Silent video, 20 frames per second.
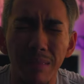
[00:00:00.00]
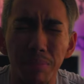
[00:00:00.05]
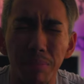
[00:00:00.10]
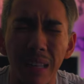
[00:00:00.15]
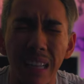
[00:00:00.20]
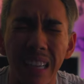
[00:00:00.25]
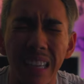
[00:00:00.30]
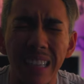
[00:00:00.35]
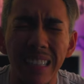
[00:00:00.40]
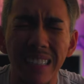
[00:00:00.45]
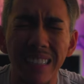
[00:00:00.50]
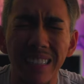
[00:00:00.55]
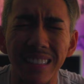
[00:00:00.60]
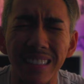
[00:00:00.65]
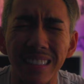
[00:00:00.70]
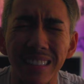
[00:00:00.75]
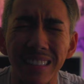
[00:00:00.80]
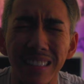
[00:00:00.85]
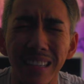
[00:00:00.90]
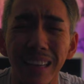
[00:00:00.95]
please.
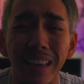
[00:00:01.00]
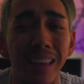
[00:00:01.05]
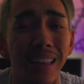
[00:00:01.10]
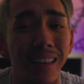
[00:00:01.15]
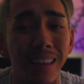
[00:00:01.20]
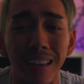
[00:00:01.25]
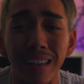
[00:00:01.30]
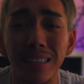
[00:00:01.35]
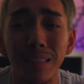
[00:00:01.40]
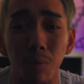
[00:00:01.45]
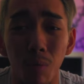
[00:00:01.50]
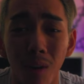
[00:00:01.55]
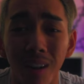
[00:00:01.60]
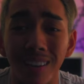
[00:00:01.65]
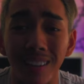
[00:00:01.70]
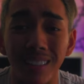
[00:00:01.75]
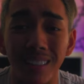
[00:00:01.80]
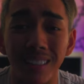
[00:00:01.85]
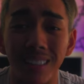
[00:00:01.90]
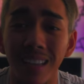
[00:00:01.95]
it does
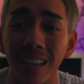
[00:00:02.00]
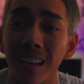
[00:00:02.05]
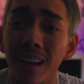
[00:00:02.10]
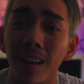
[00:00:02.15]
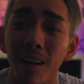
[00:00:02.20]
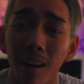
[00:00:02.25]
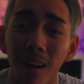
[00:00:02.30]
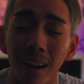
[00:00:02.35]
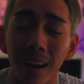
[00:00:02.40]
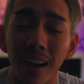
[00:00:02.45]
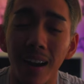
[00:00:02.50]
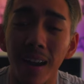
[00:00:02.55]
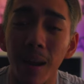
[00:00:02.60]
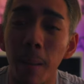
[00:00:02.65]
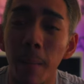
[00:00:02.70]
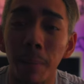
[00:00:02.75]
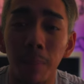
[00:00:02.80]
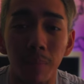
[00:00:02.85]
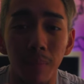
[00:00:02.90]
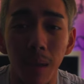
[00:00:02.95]
wonders. All
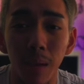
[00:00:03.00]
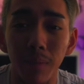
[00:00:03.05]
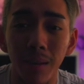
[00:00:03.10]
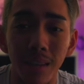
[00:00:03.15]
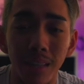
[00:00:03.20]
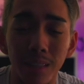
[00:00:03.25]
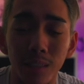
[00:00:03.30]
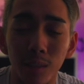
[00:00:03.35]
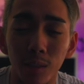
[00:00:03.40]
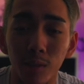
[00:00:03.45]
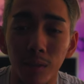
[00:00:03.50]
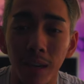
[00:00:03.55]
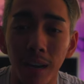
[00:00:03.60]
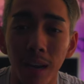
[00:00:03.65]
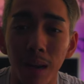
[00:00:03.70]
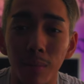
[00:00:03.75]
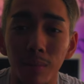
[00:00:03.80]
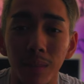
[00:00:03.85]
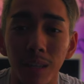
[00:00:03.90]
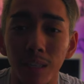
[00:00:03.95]
right, maybe
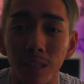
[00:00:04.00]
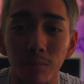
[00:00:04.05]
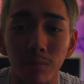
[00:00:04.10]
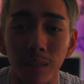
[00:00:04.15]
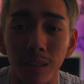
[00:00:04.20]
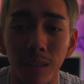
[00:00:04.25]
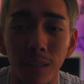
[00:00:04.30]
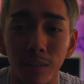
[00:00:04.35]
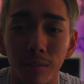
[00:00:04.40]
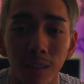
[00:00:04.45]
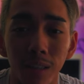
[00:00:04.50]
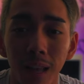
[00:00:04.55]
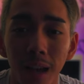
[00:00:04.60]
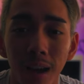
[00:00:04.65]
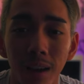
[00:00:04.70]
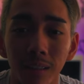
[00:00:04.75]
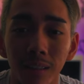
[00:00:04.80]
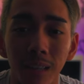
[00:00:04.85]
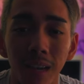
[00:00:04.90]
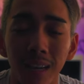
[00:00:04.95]
Instagram doesn't really
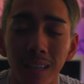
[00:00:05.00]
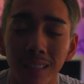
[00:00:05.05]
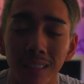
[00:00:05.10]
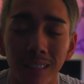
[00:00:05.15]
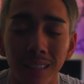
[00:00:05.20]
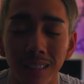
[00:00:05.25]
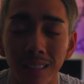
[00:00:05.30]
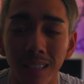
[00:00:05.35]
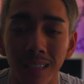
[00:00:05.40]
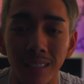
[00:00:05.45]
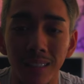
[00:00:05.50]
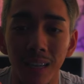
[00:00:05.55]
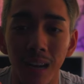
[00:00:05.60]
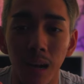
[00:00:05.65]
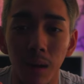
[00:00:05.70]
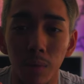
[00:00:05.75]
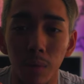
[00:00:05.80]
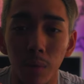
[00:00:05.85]
rely on likes and TikTok